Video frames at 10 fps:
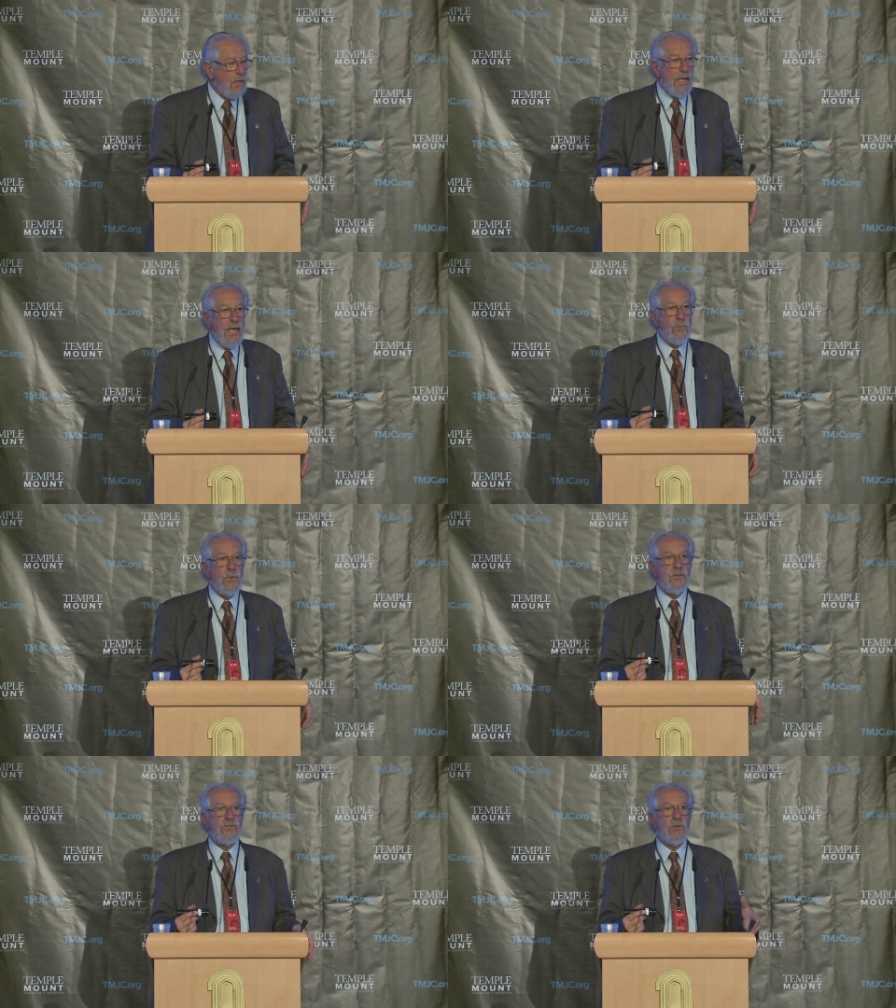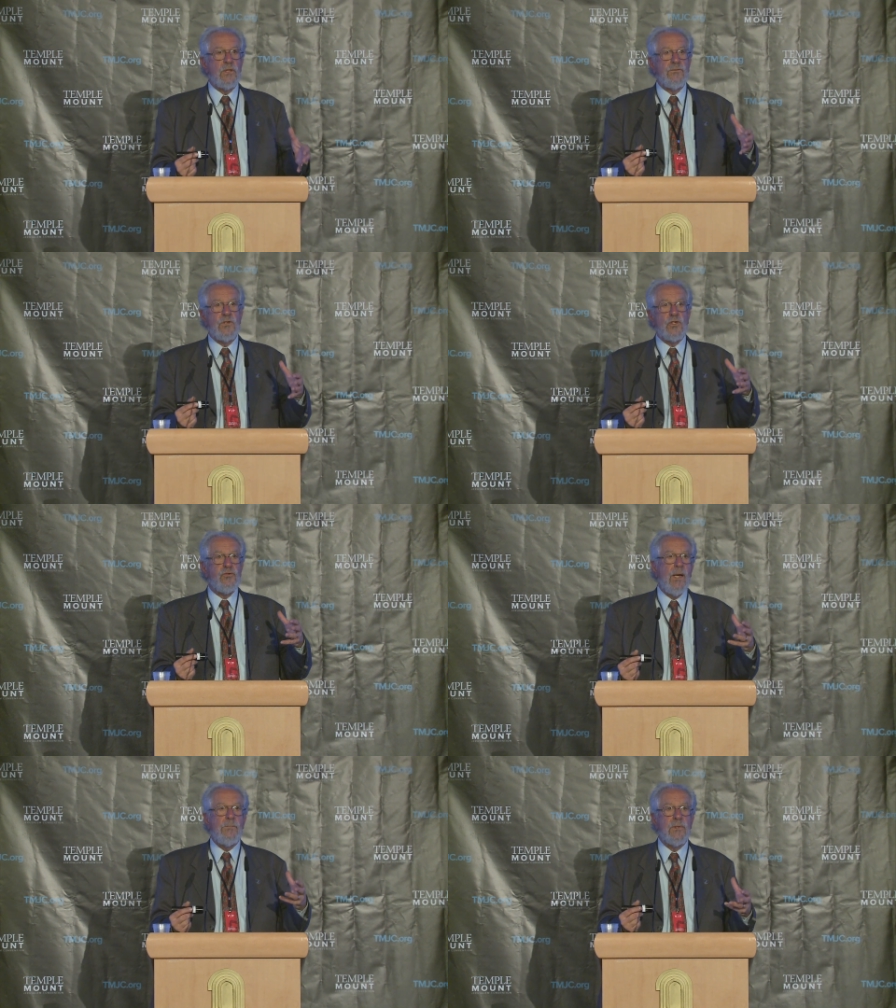and would sort of
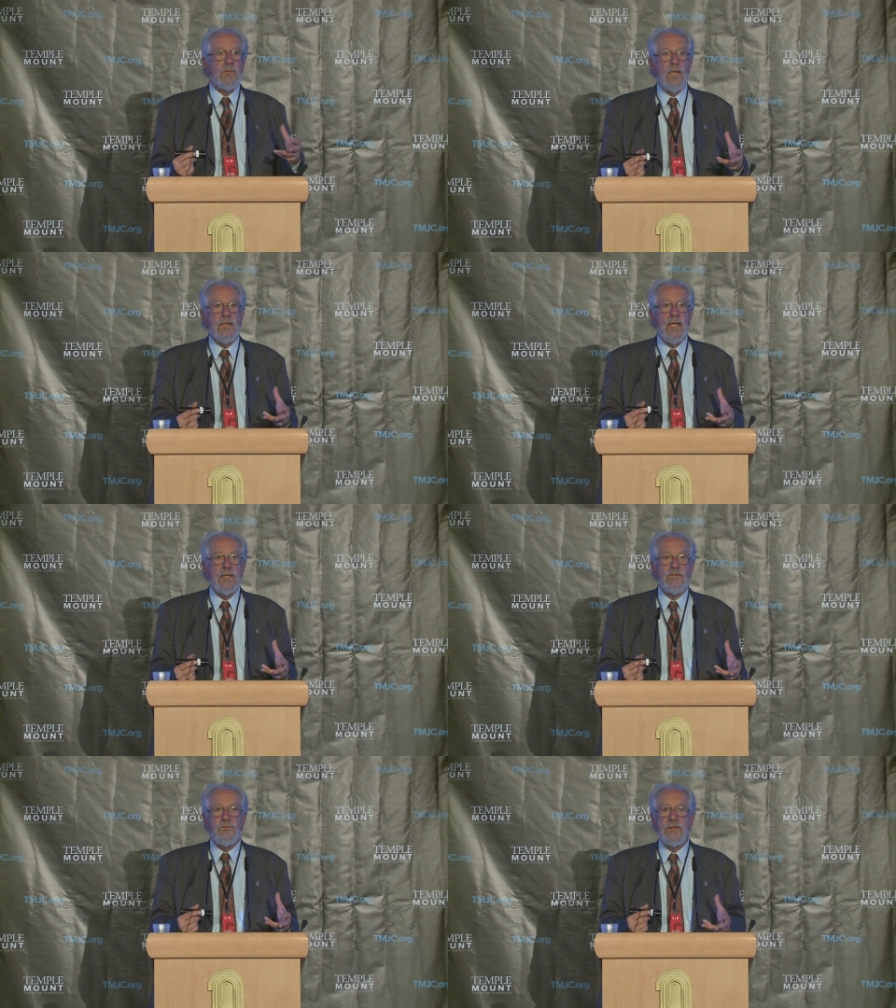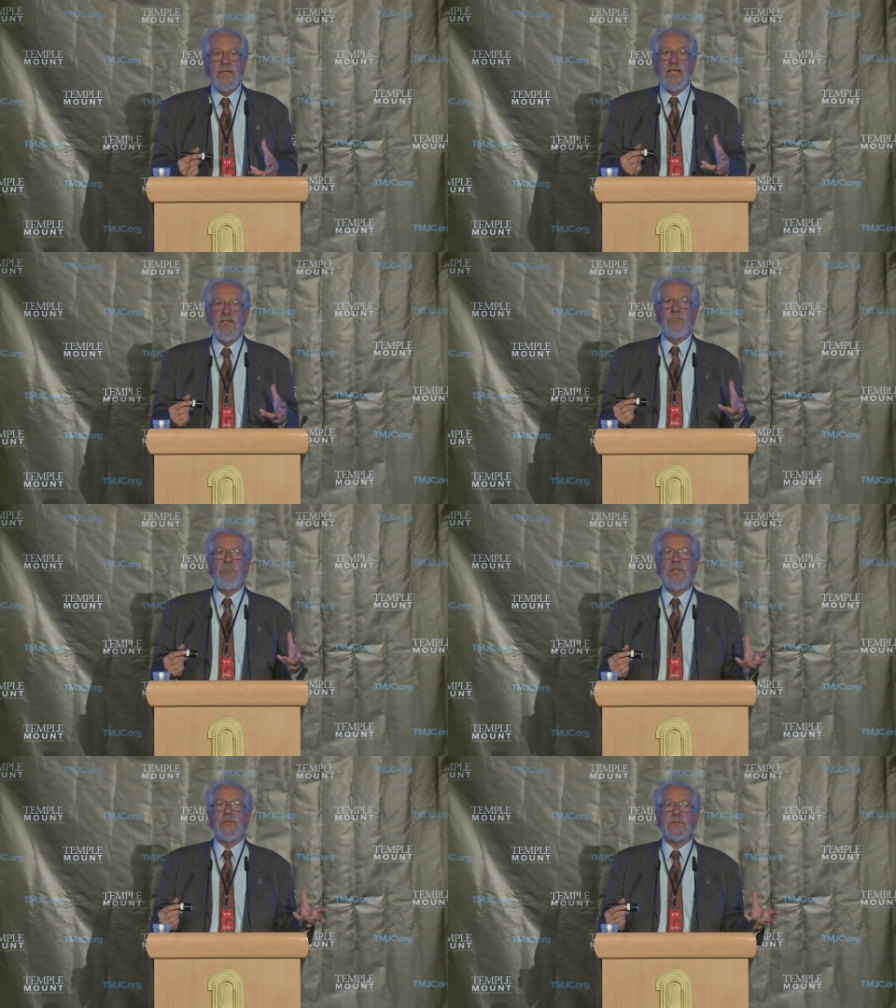crumble a lot of what they have
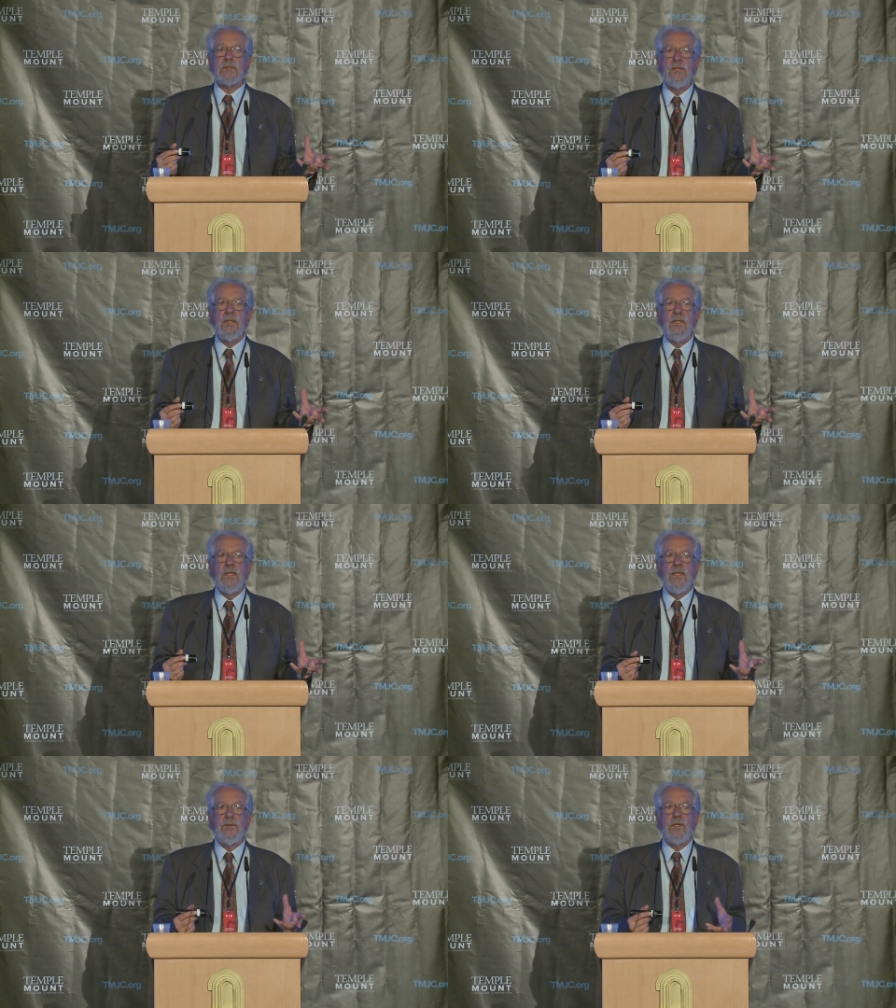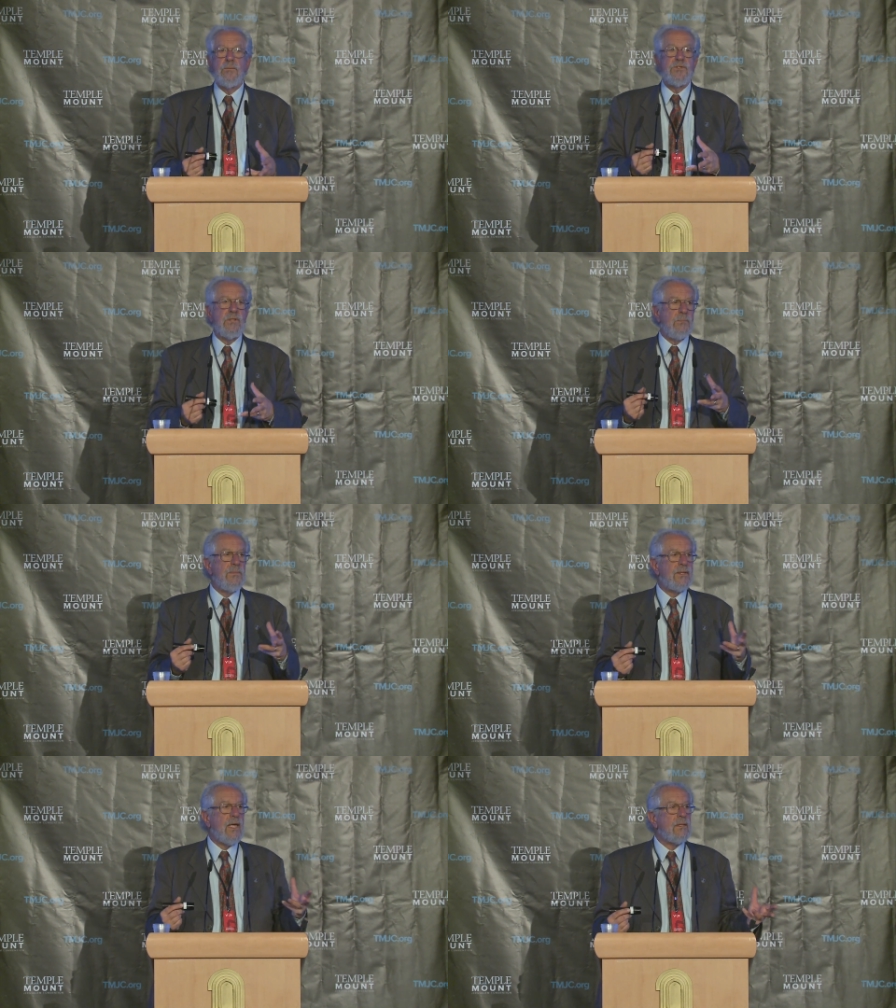built in terms of the
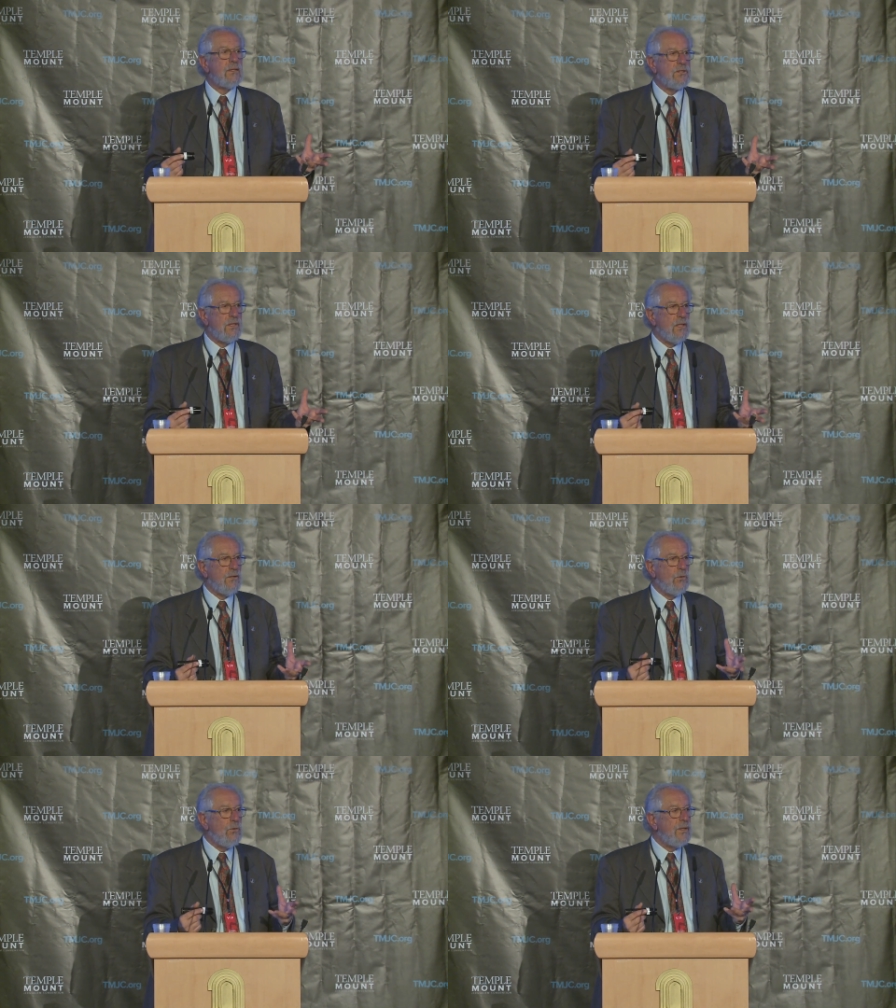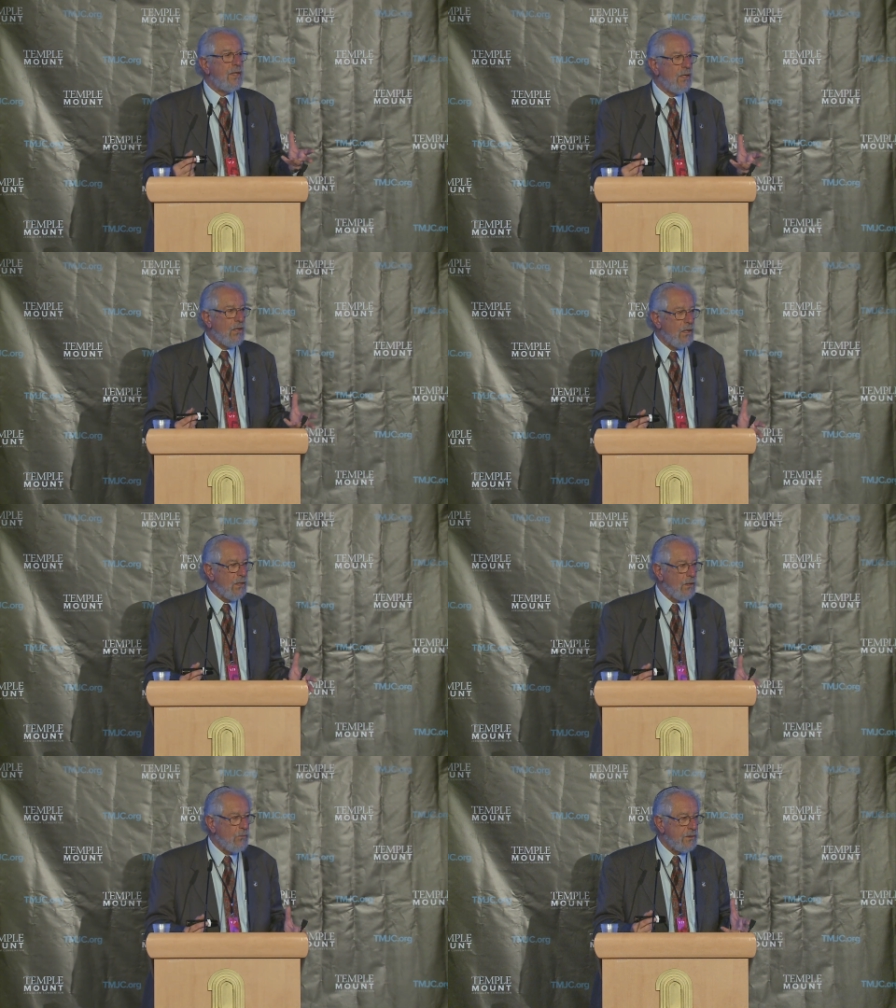mythology of who they are
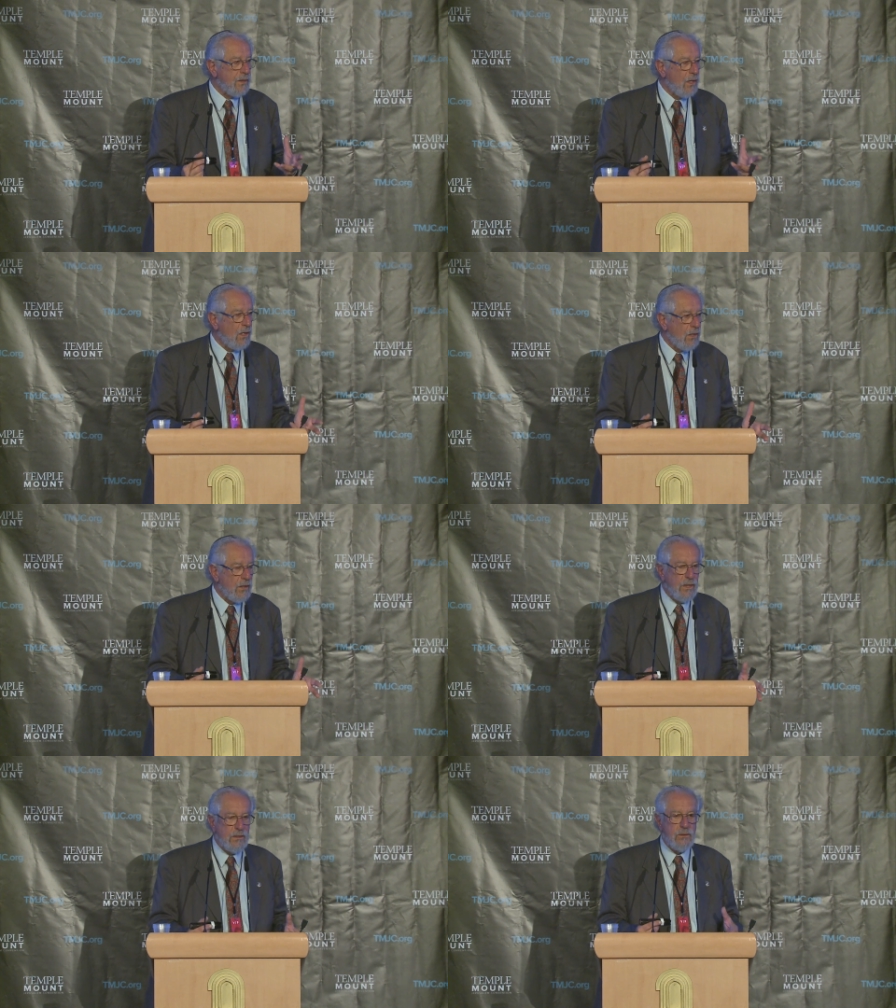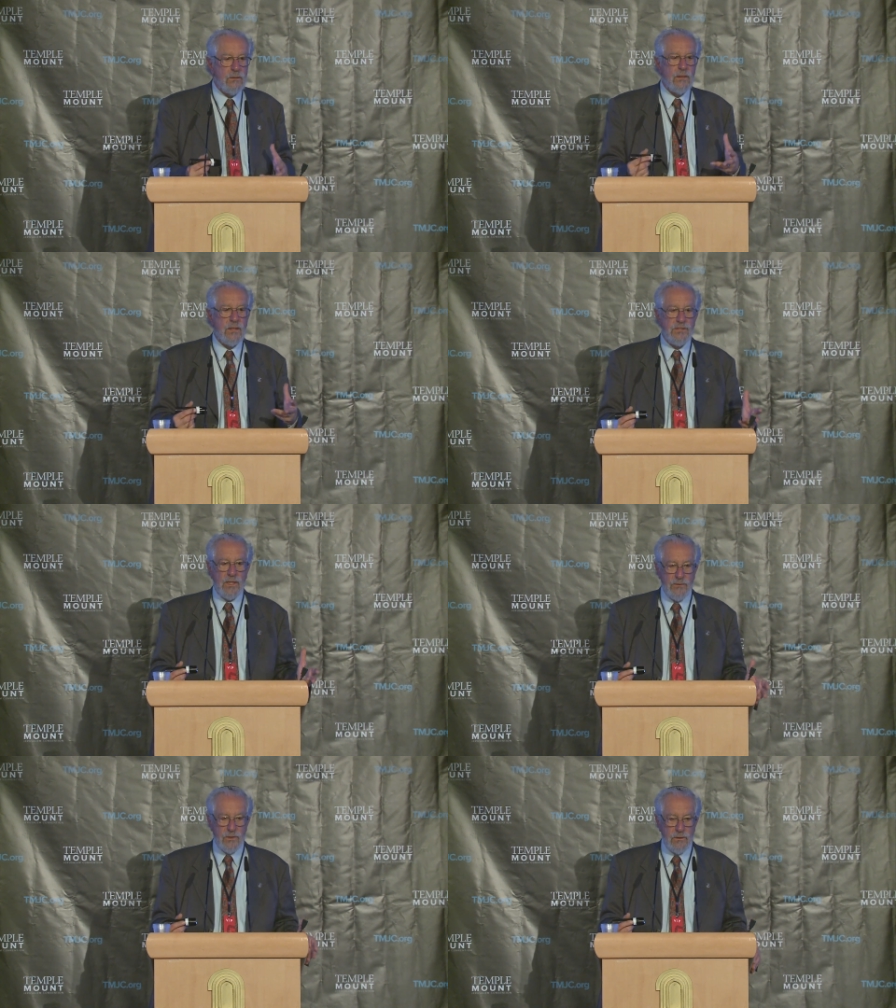and what they are and
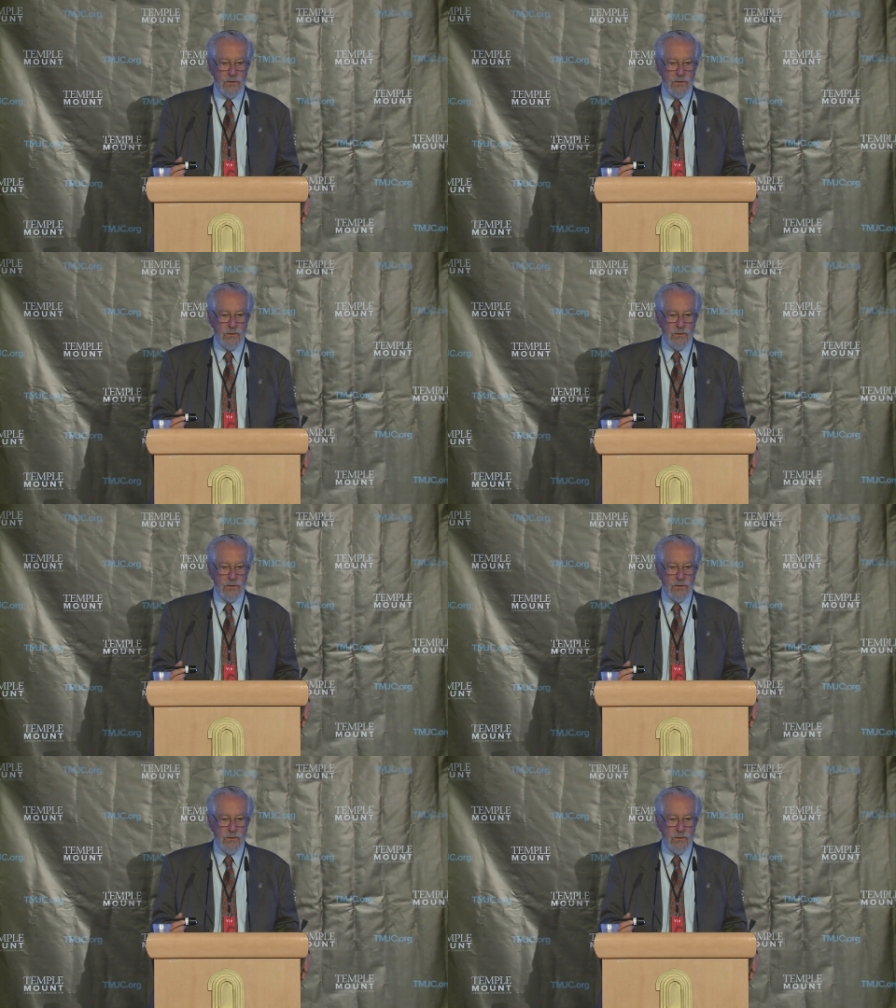etc